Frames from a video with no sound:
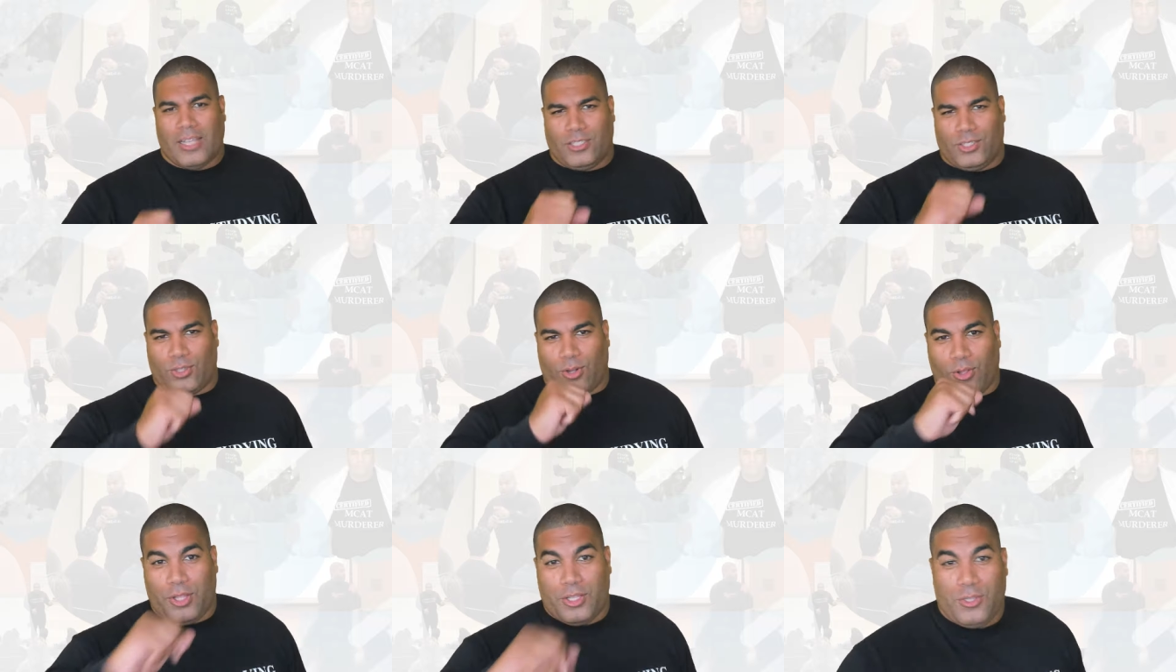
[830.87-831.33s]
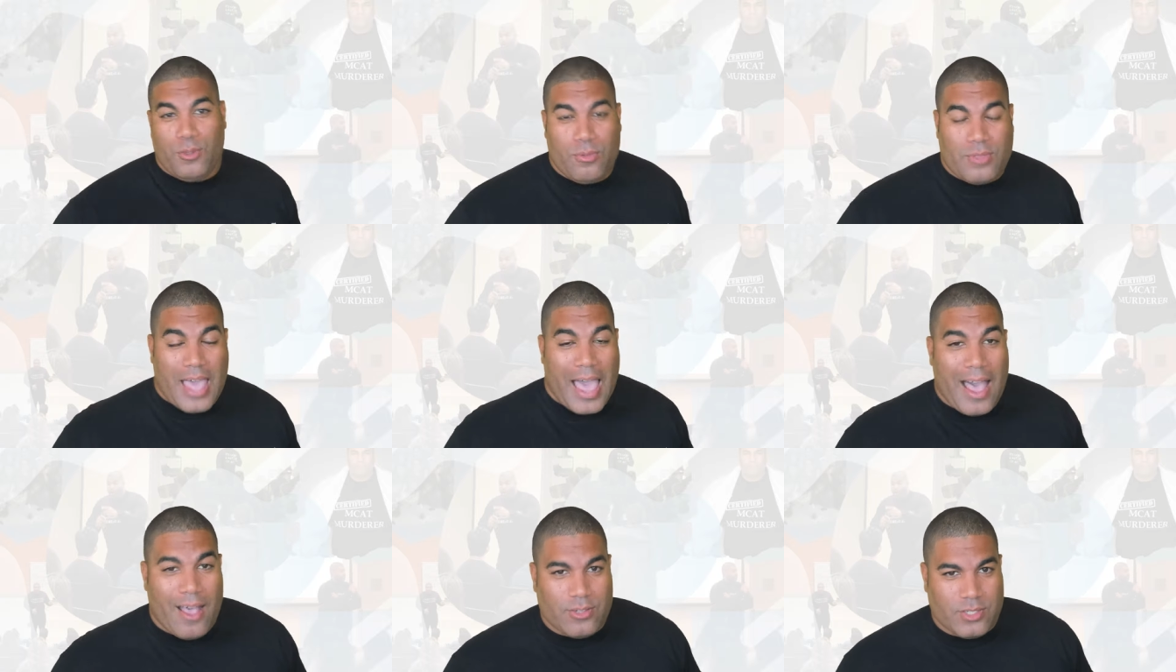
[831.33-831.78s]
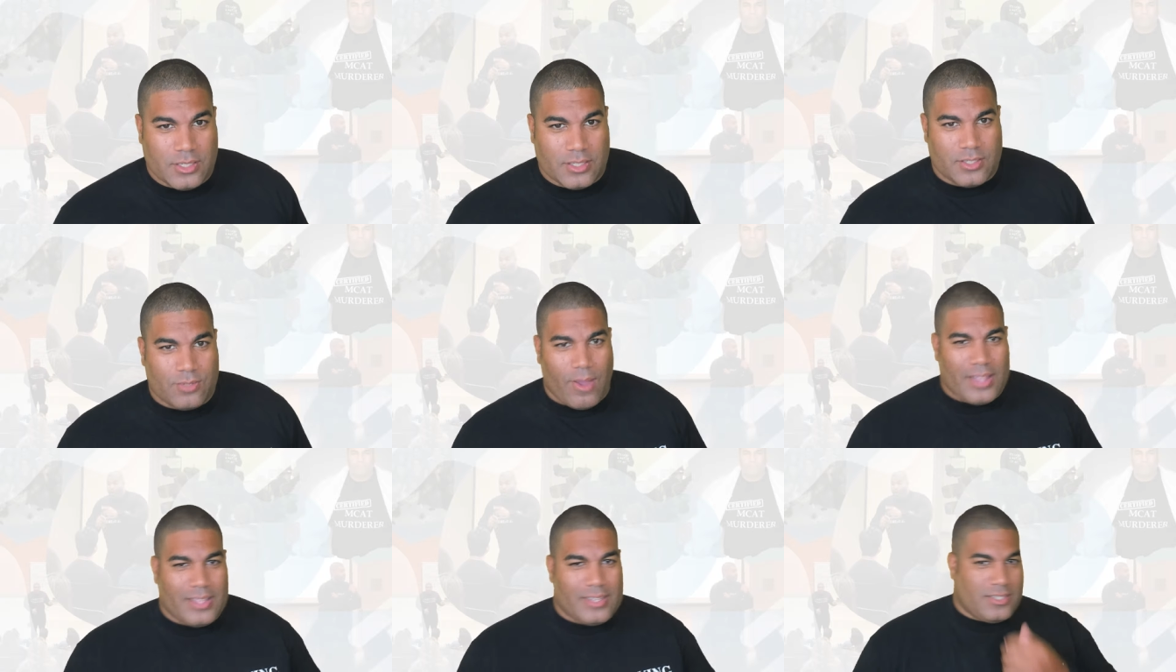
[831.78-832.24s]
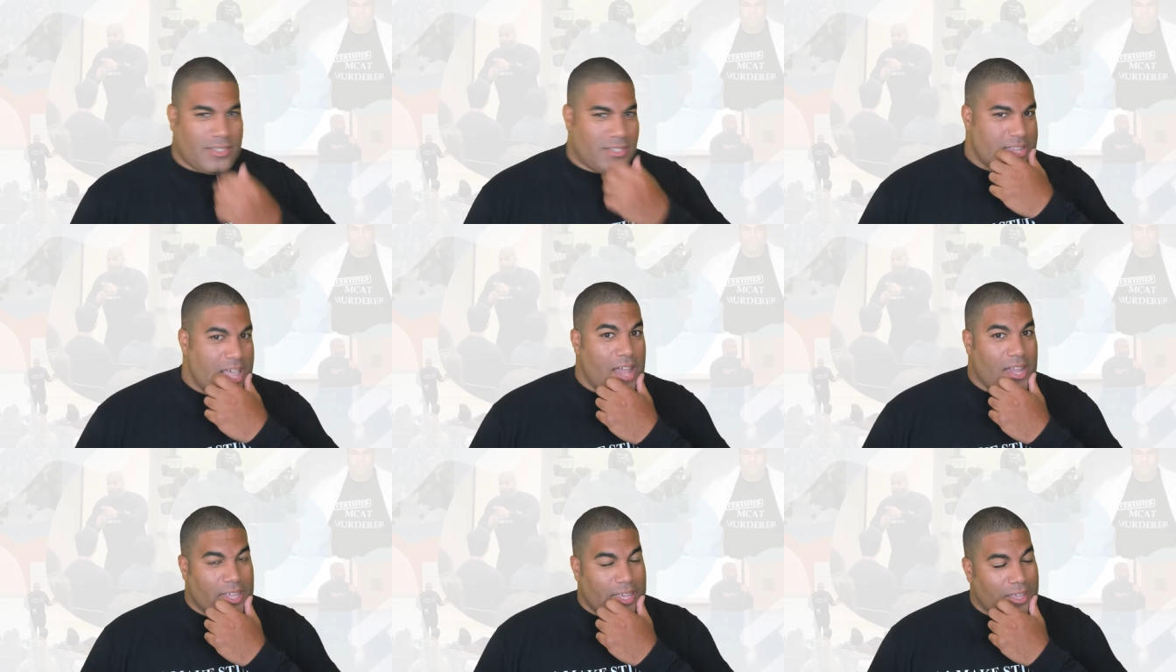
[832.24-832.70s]
This is early 2000s, right? This is
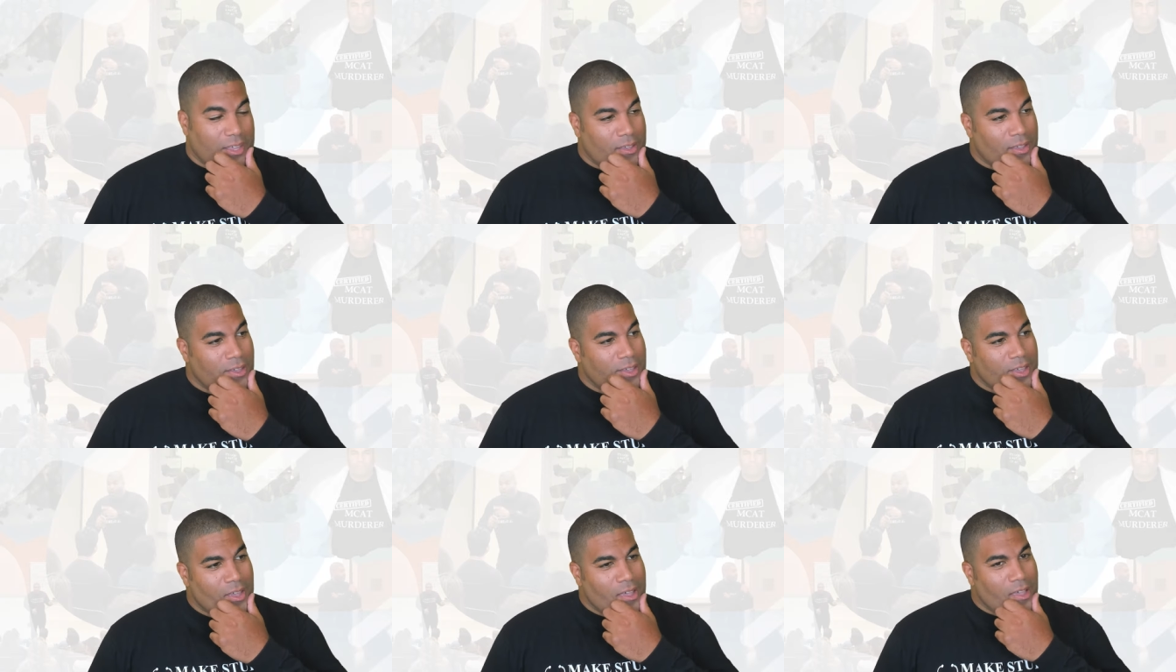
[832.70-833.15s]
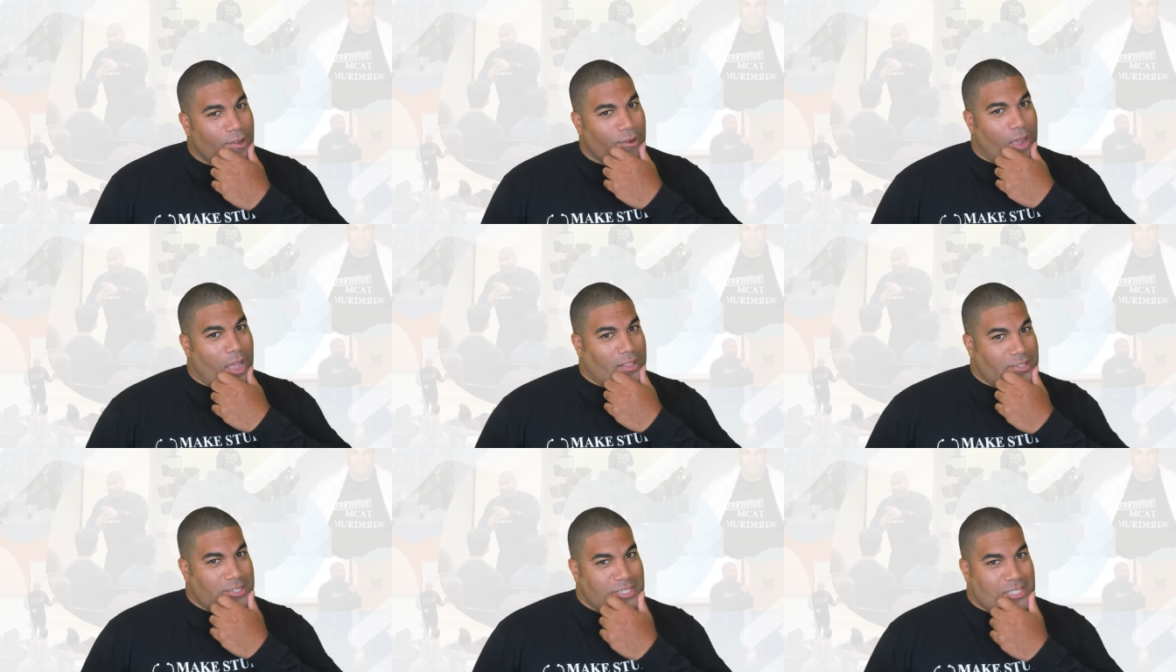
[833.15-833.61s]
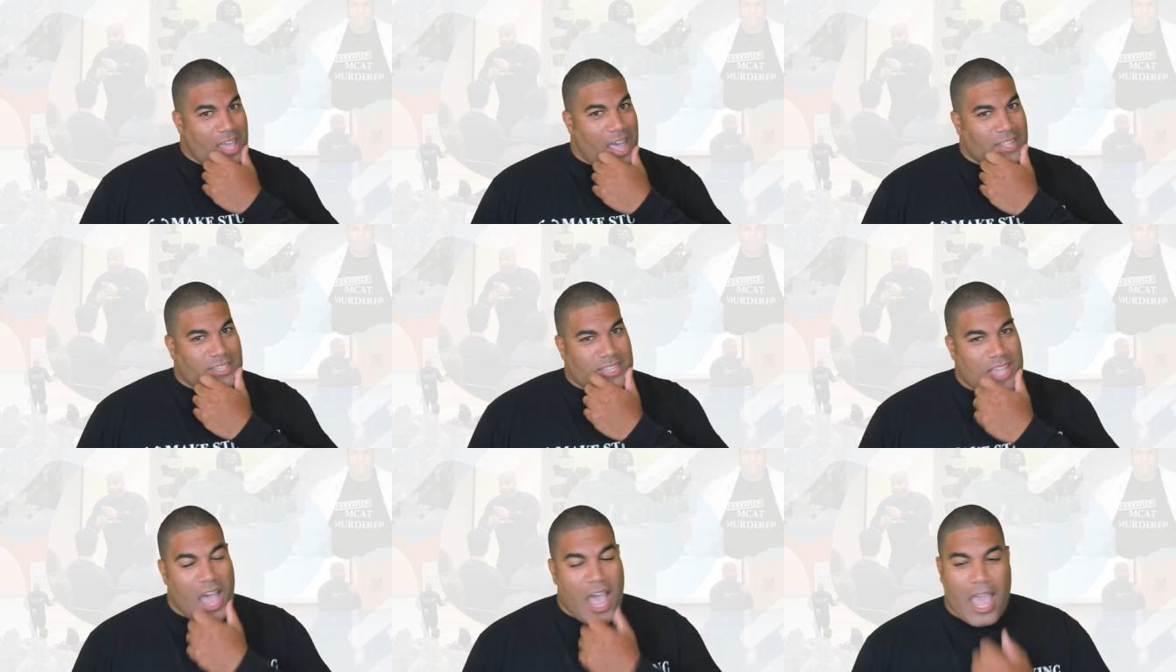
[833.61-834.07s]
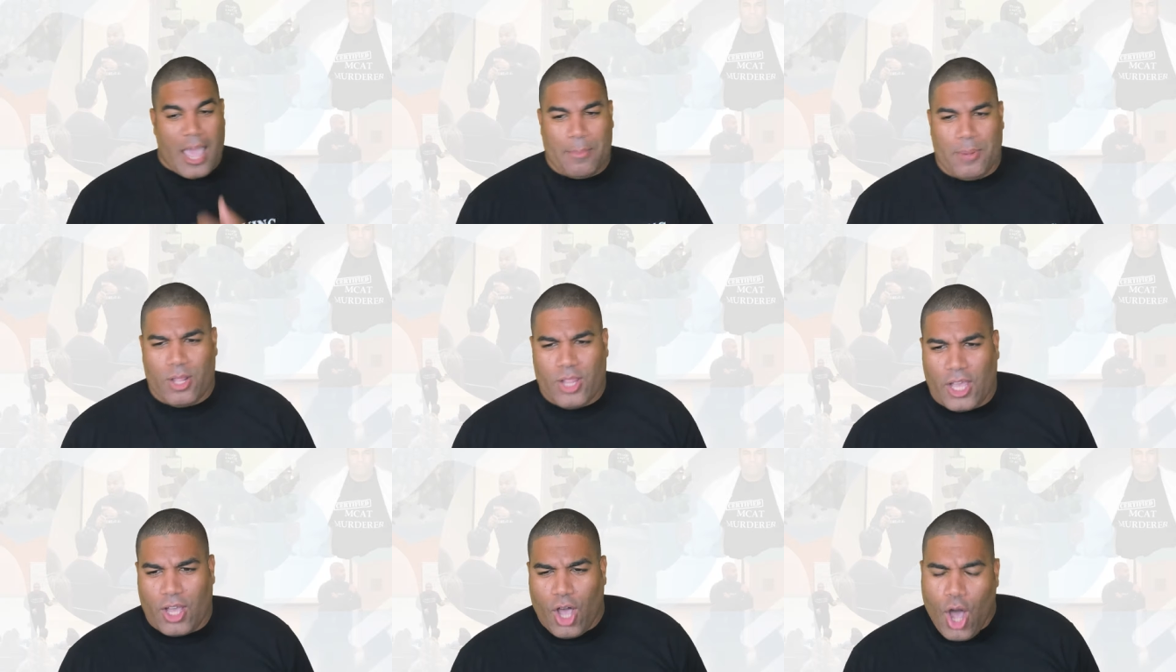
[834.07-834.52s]
Nelly, right? This is that time. And
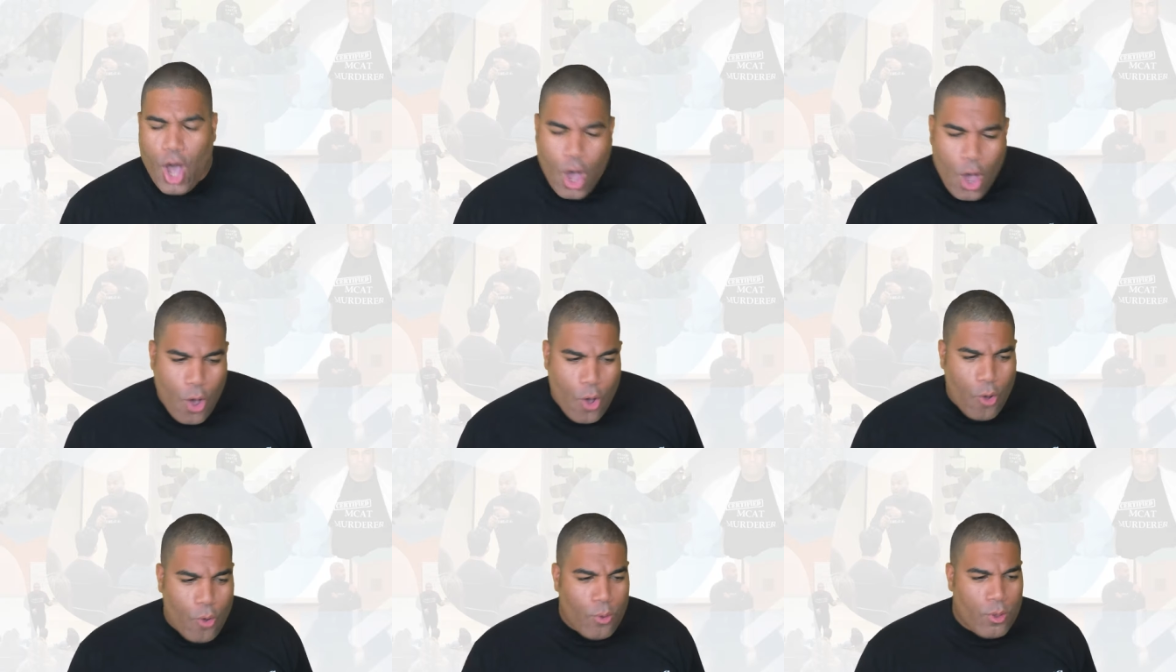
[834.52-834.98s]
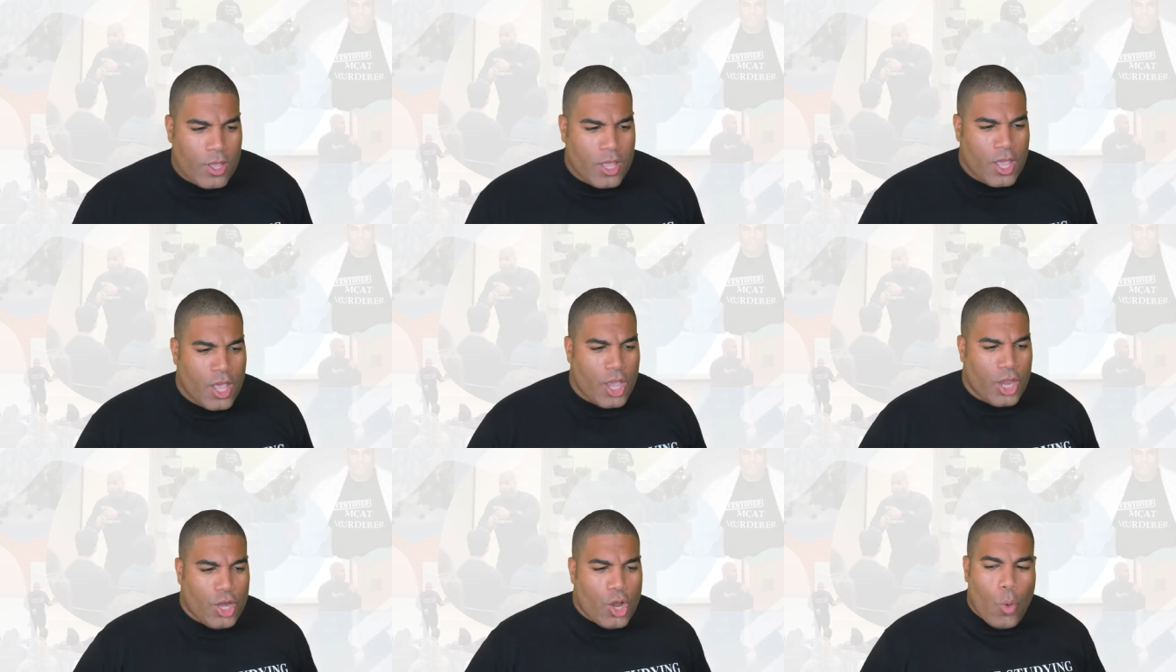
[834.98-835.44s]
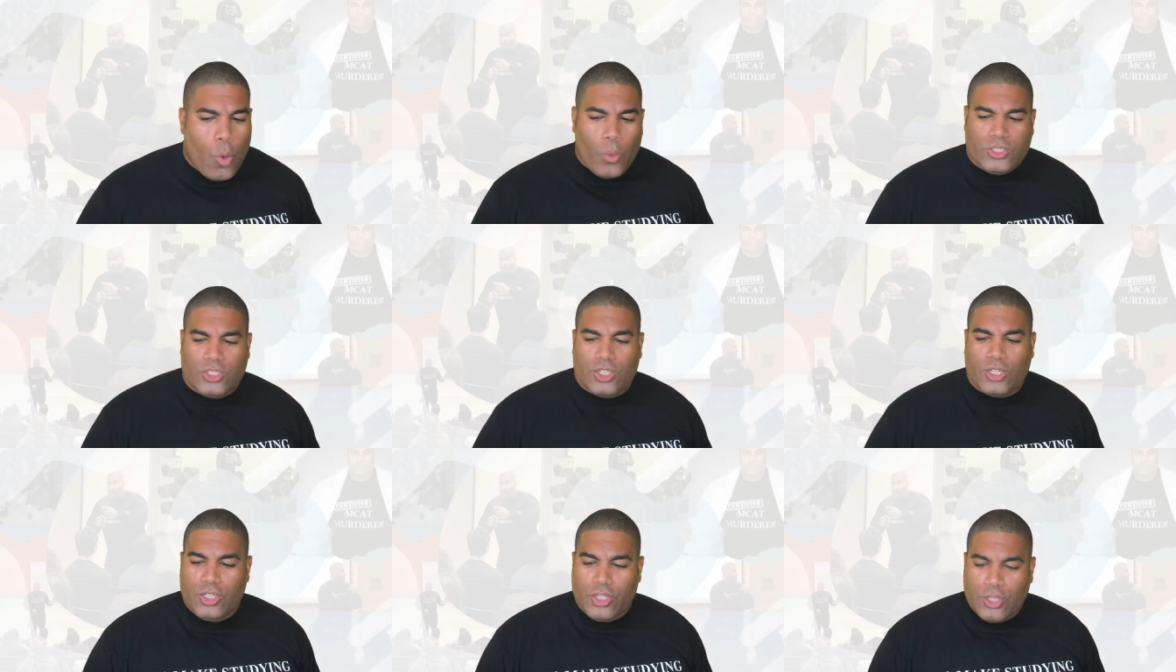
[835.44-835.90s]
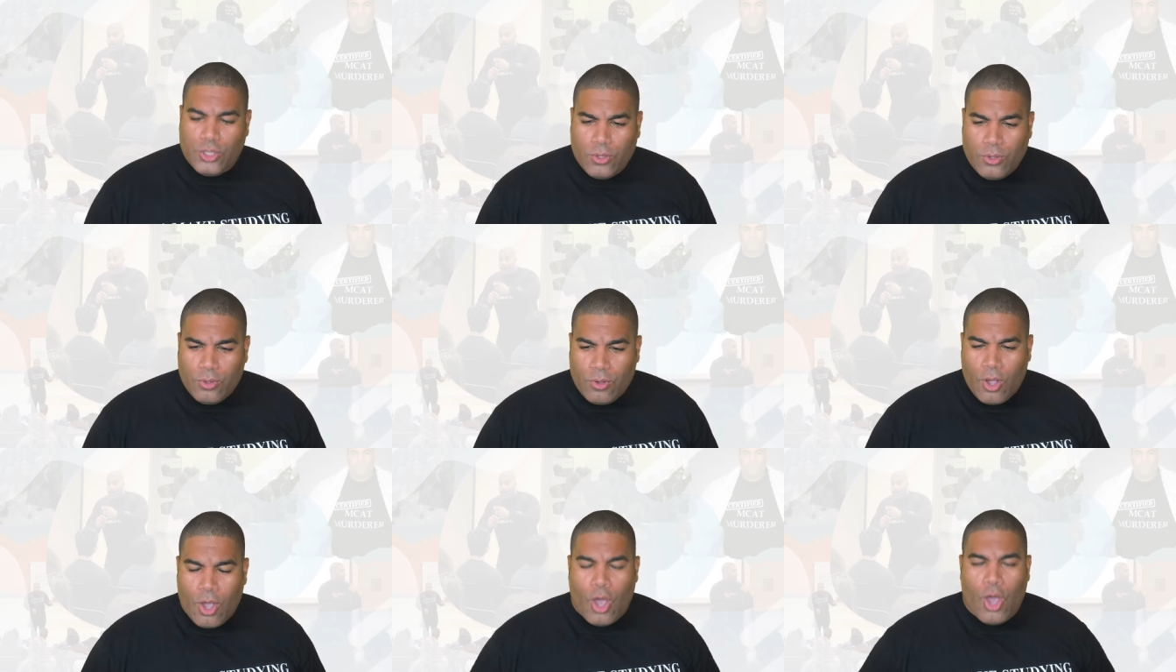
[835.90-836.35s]
they're like, oh, you know what we should
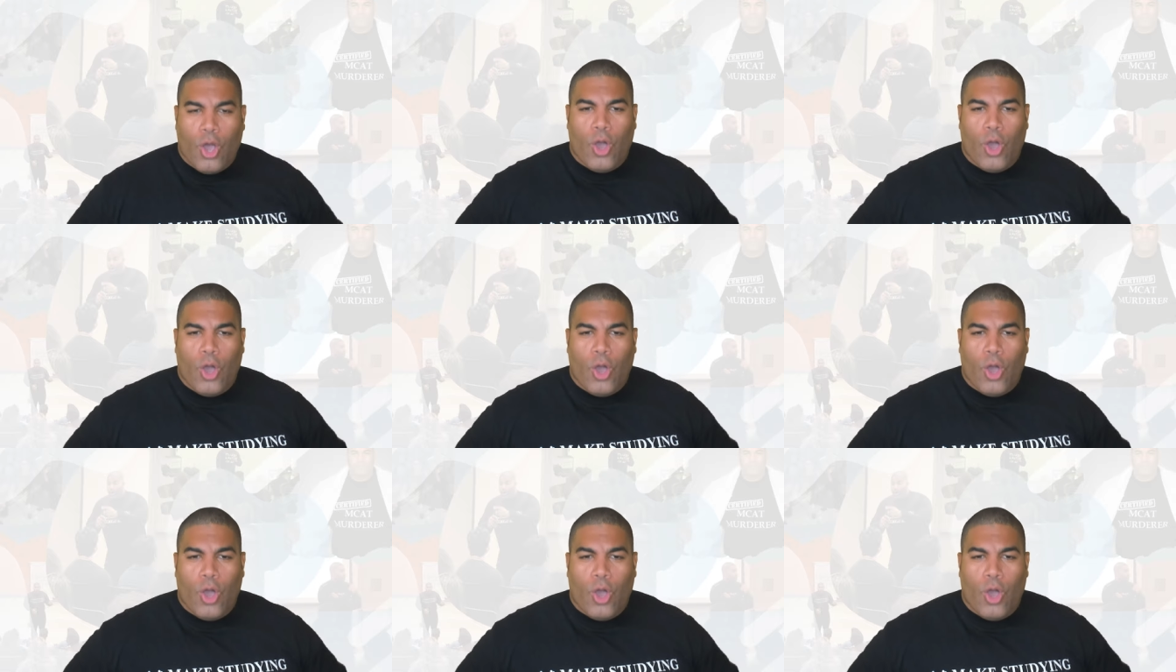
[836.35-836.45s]
do?